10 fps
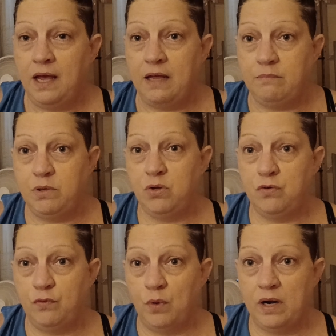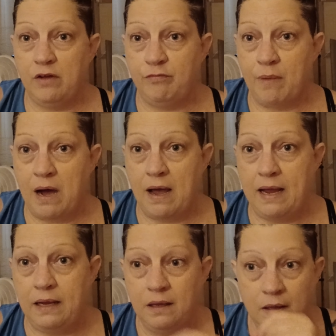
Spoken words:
and move one of my